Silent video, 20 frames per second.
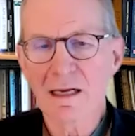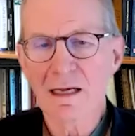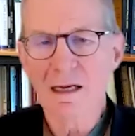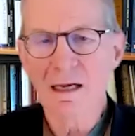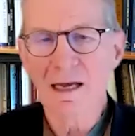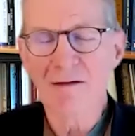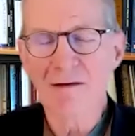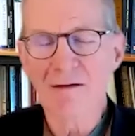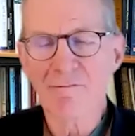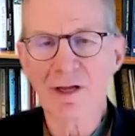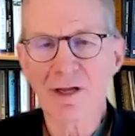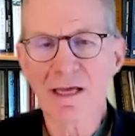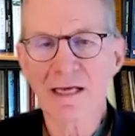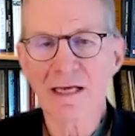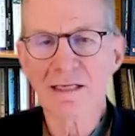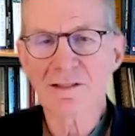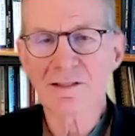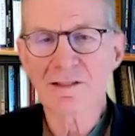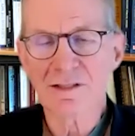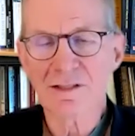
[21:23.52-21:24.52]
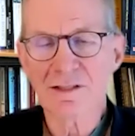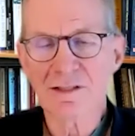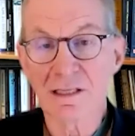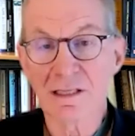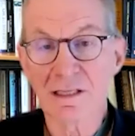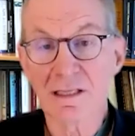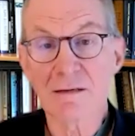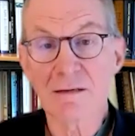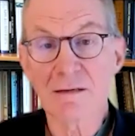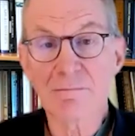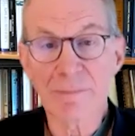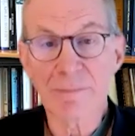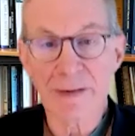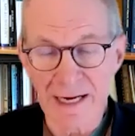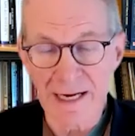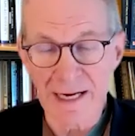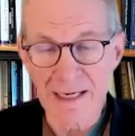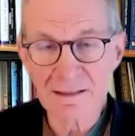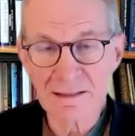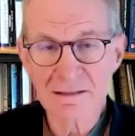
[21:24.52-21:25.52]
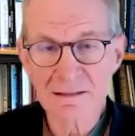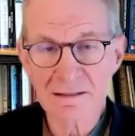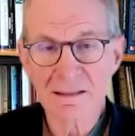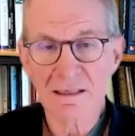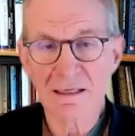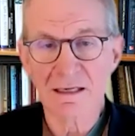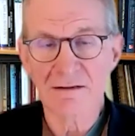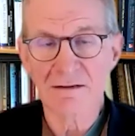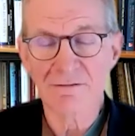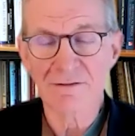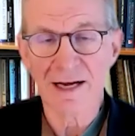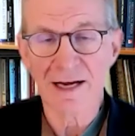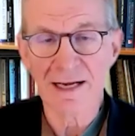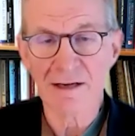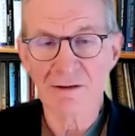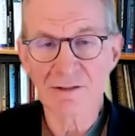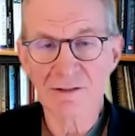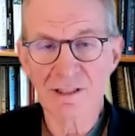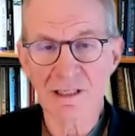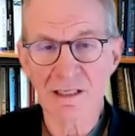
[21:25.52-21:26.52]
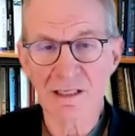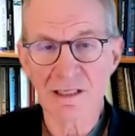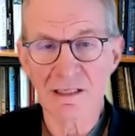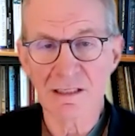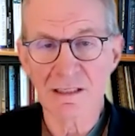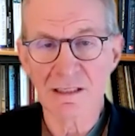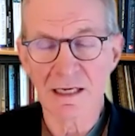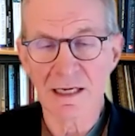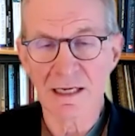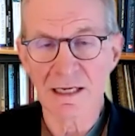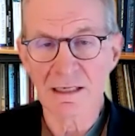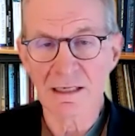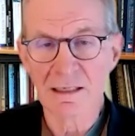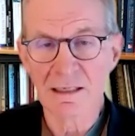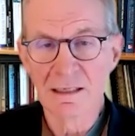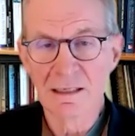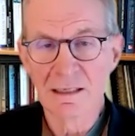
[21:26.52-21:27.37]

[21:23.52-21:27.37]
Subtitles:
have we yet to see the impact of IoT and